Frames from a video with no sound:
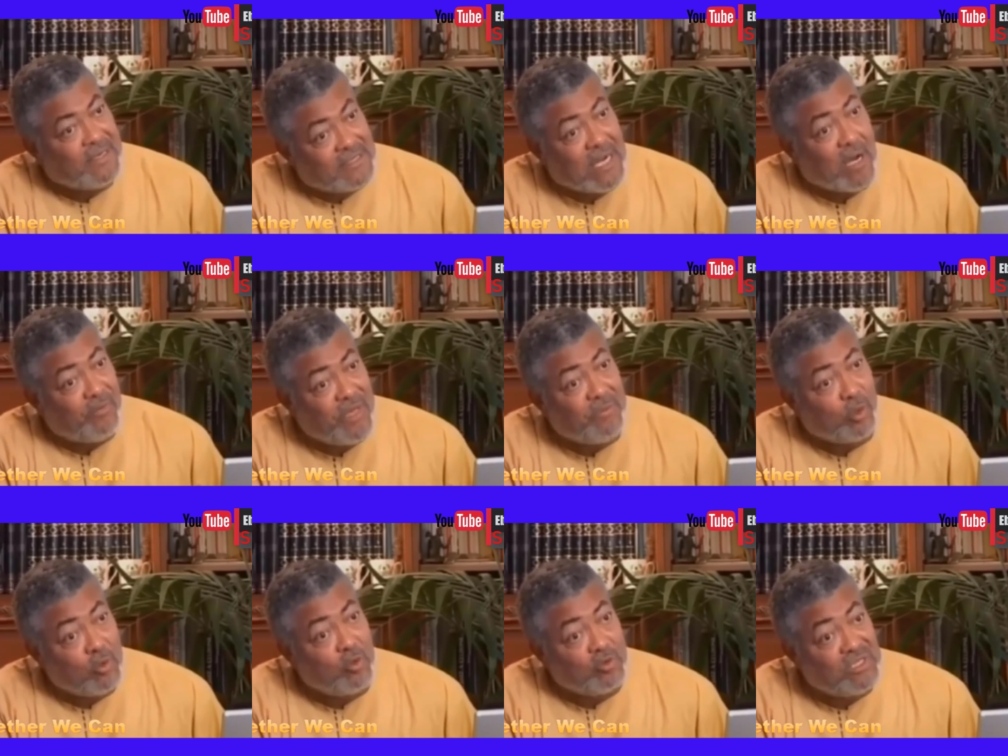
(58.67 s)
And it's our
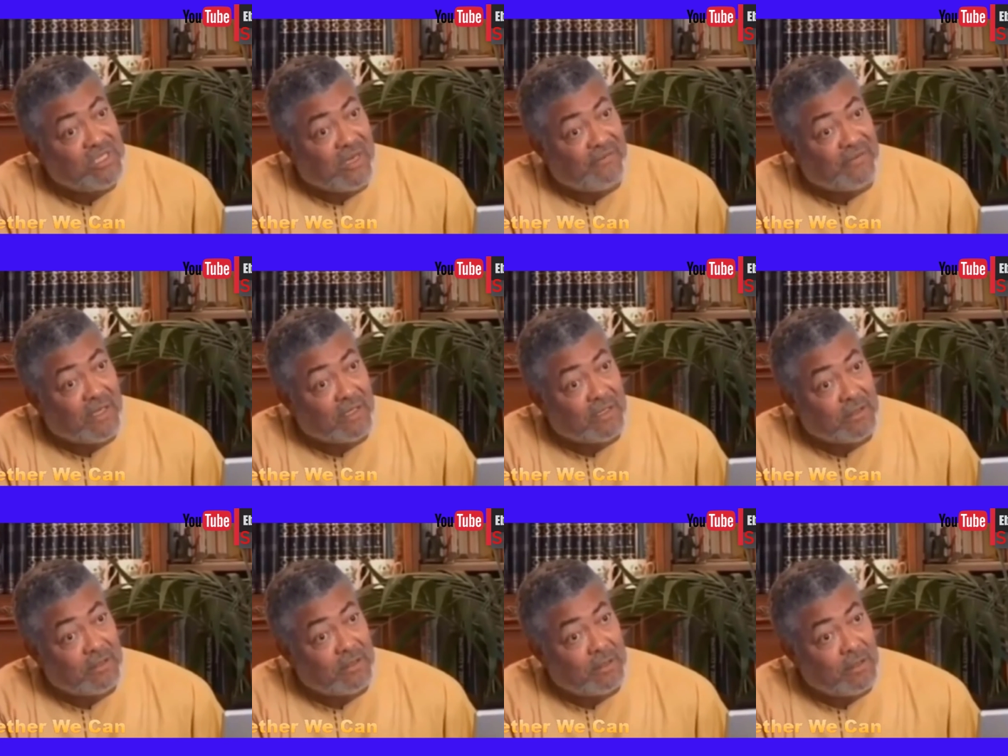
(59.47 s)
people who suffer.
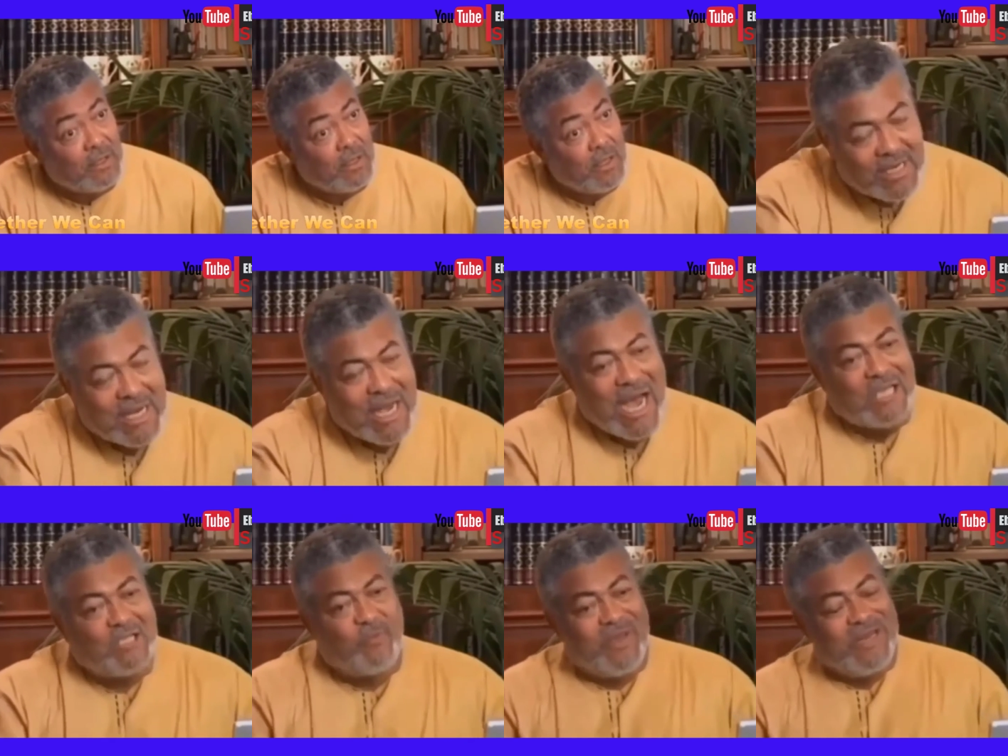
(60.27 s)

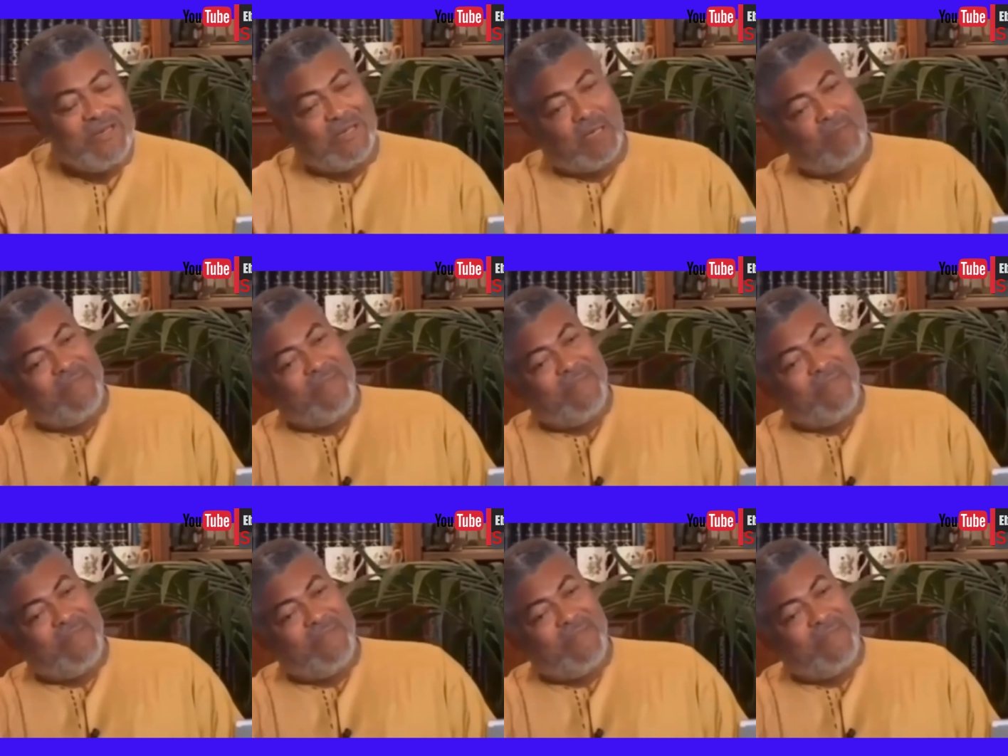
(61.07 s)
Has been